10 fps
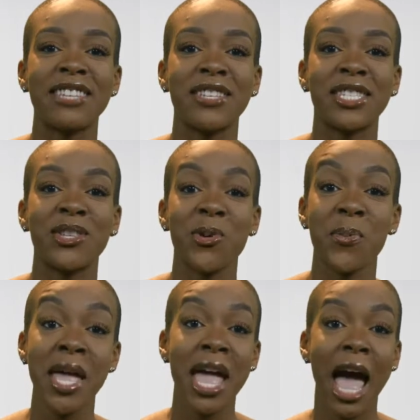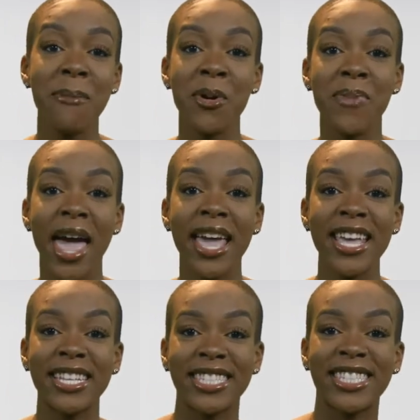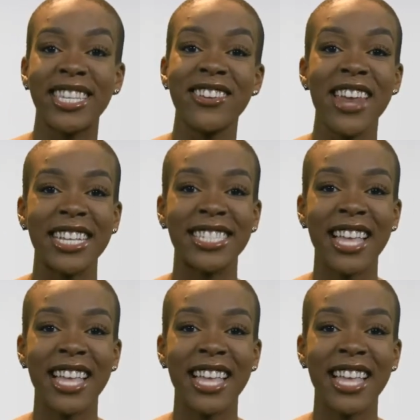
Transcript: TV scoop. I'm Obehi, and see you next